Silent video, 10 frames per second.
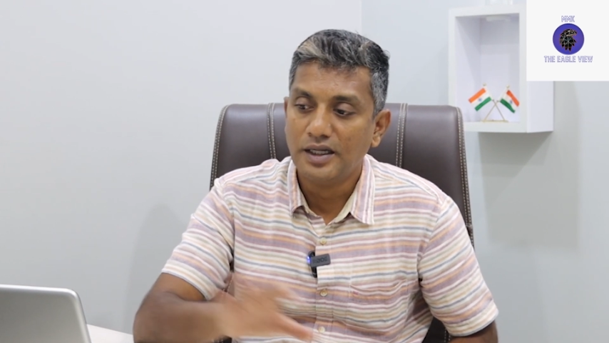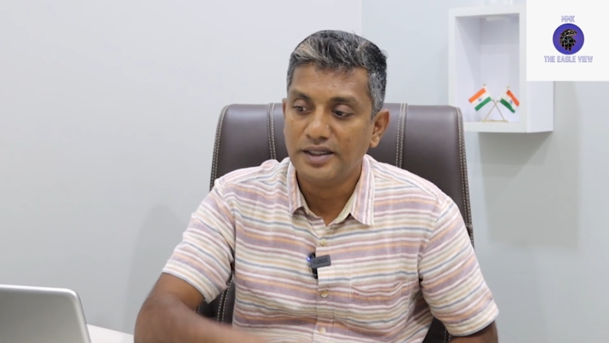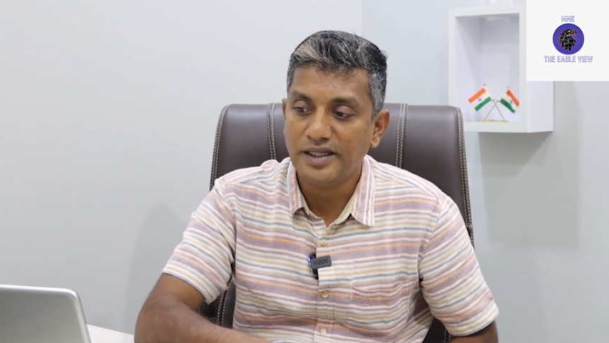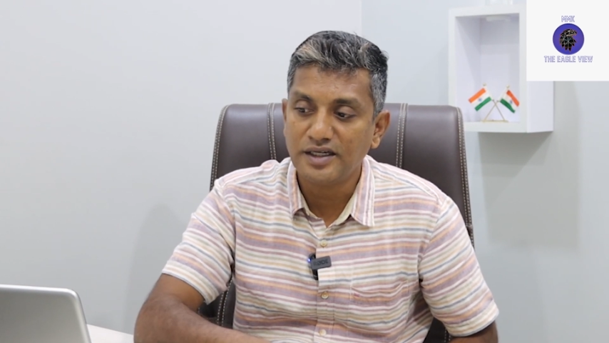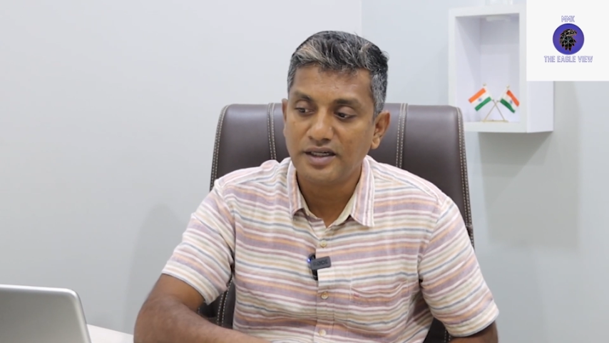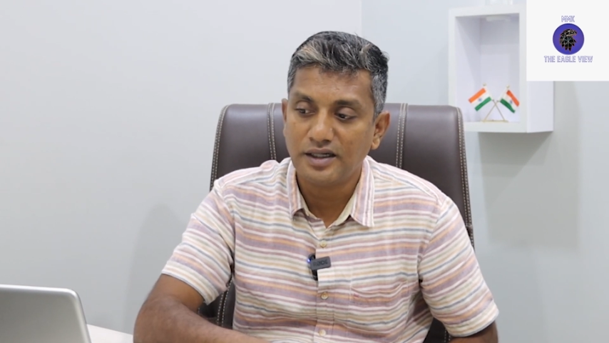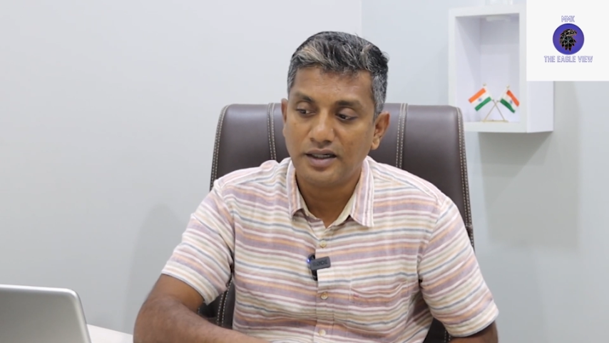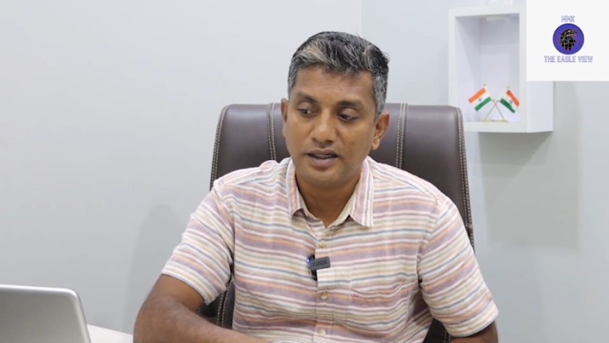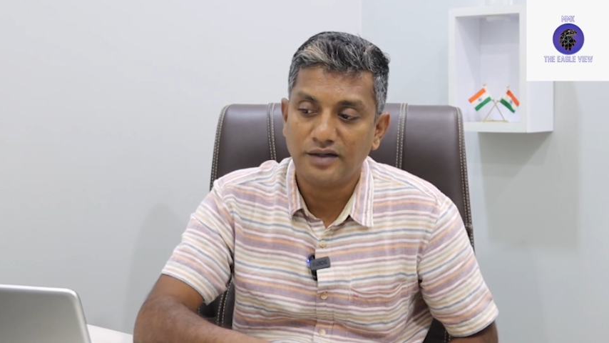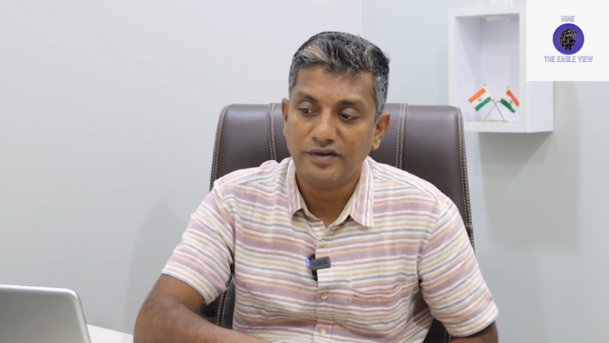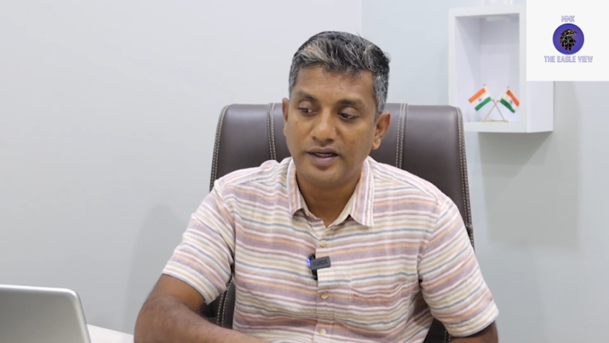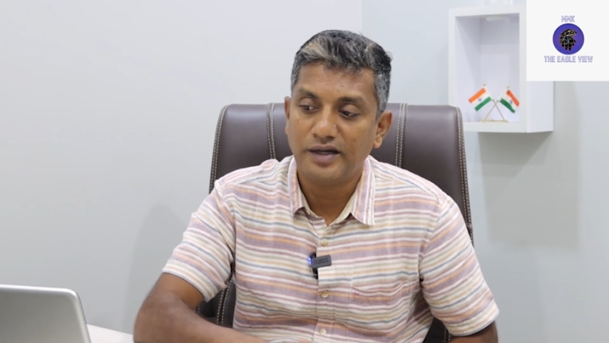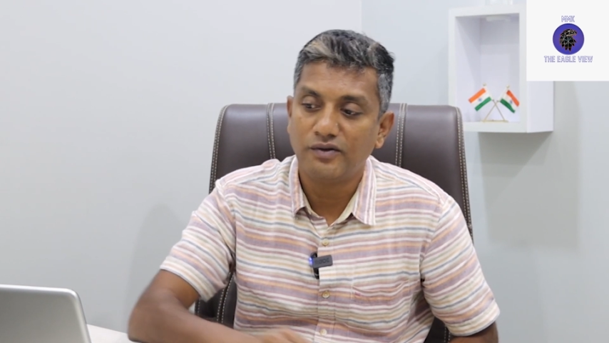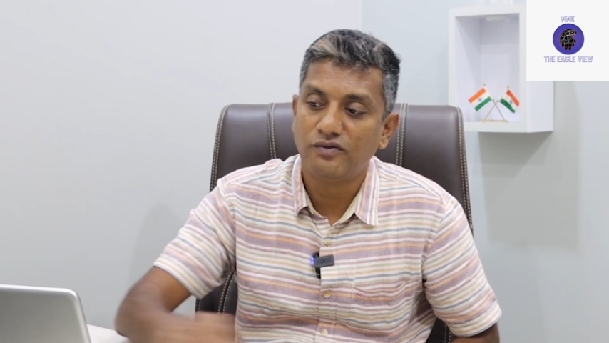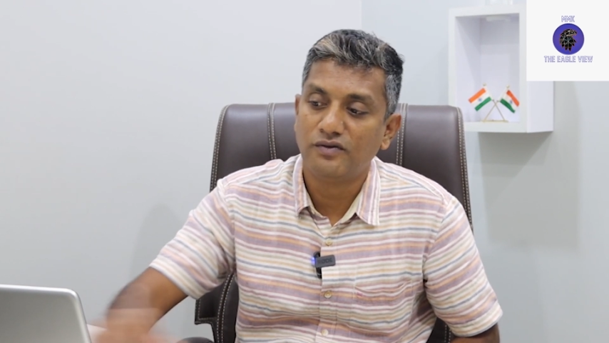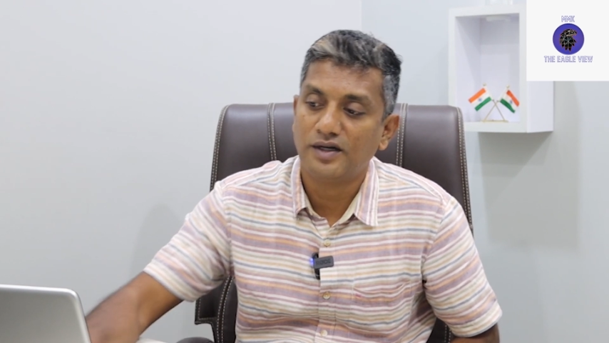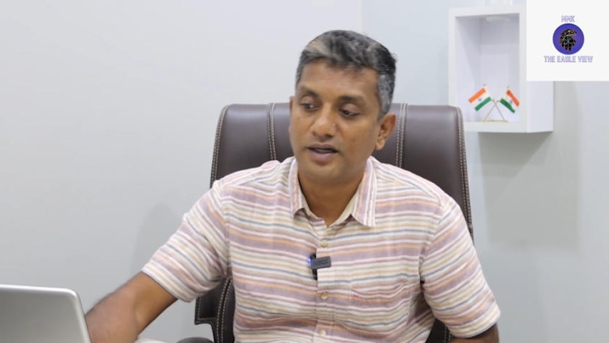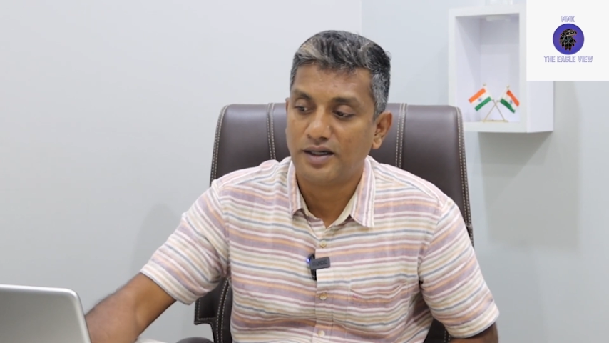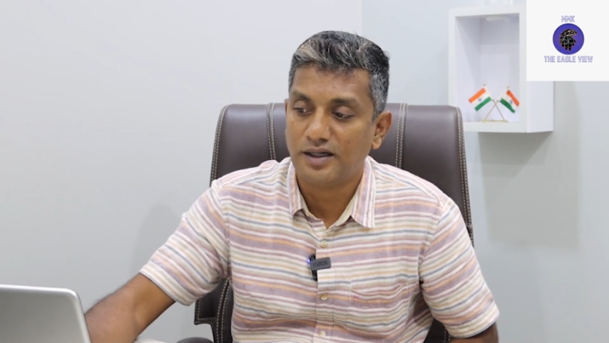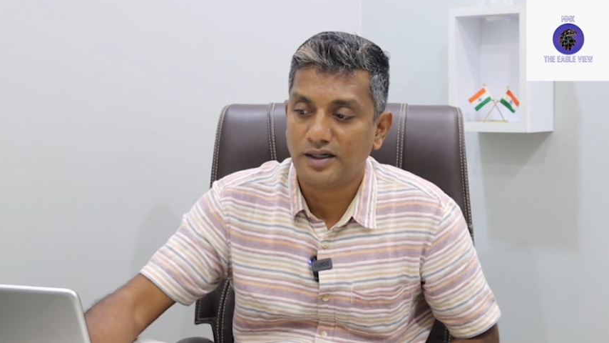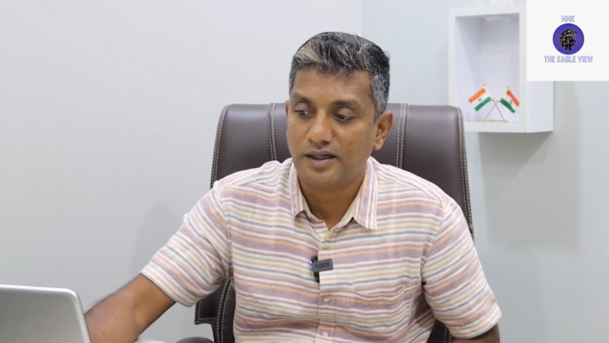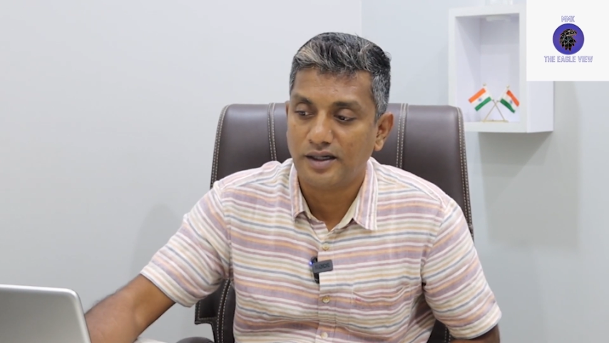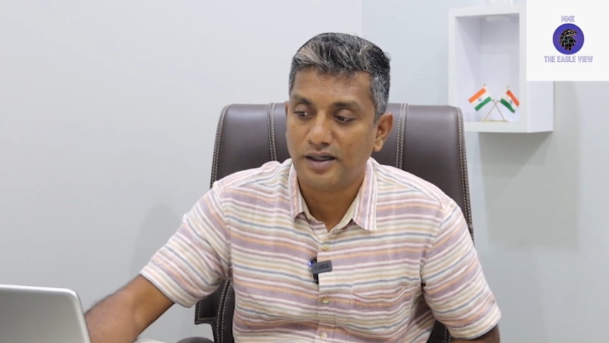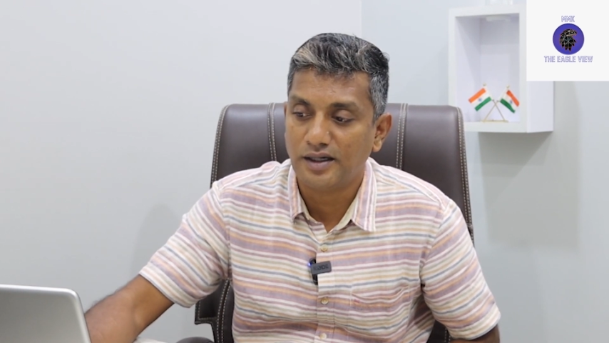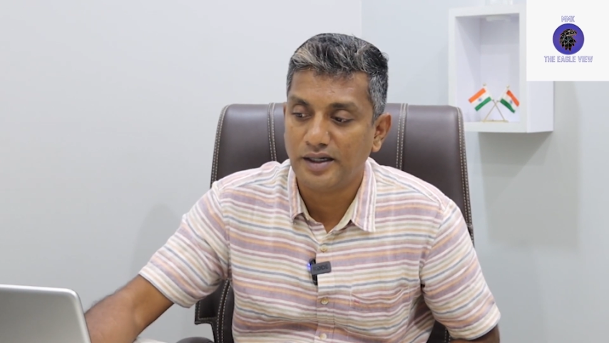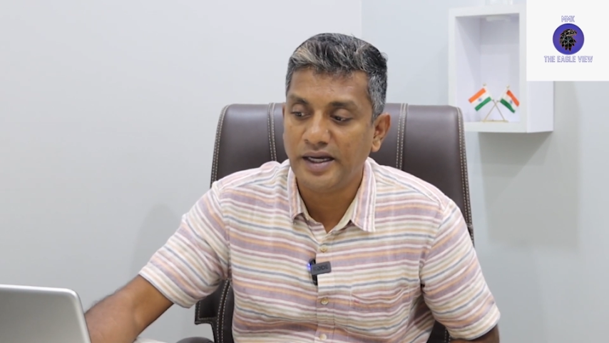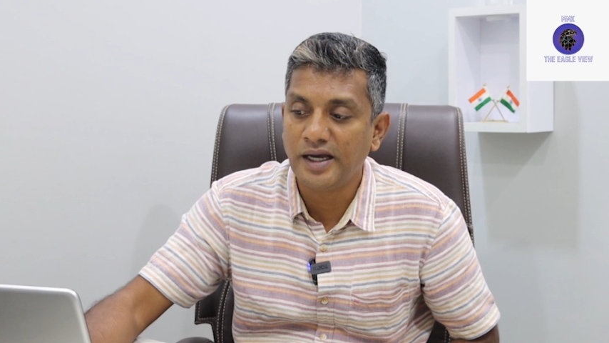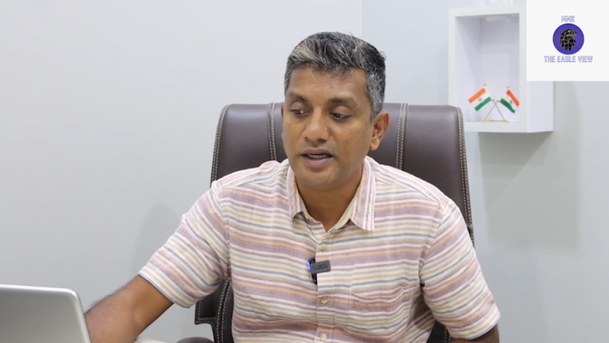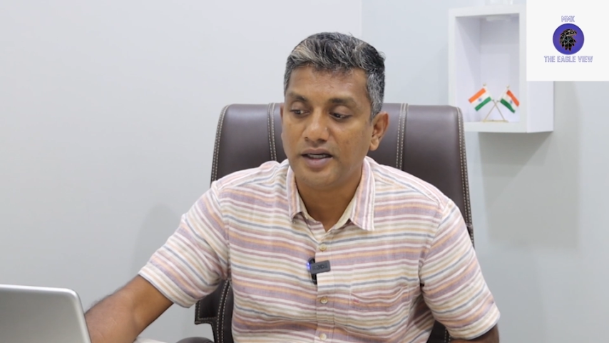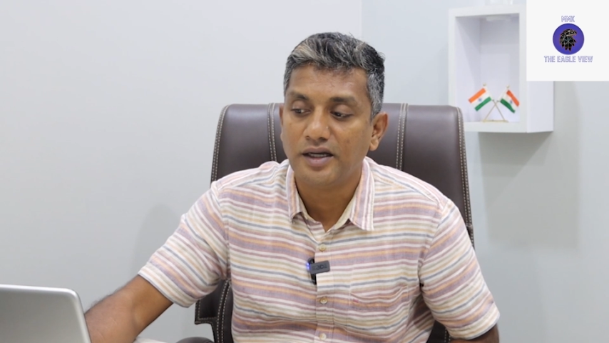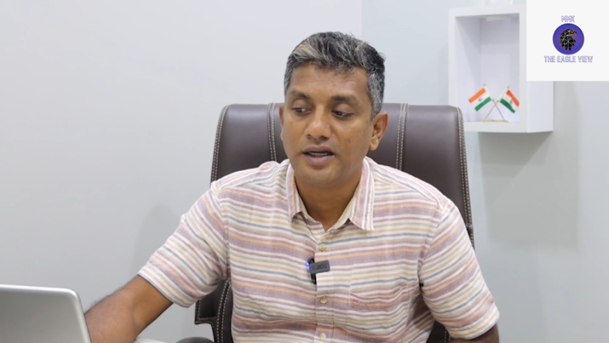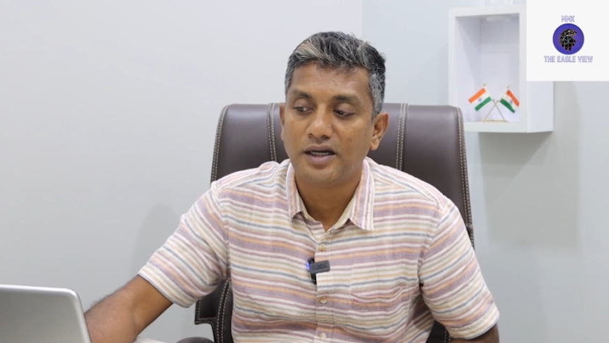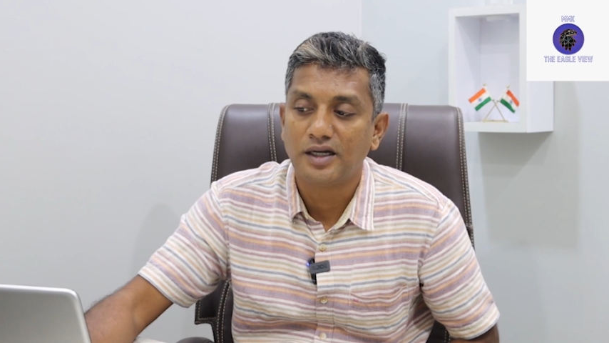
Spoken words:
Then we have AI.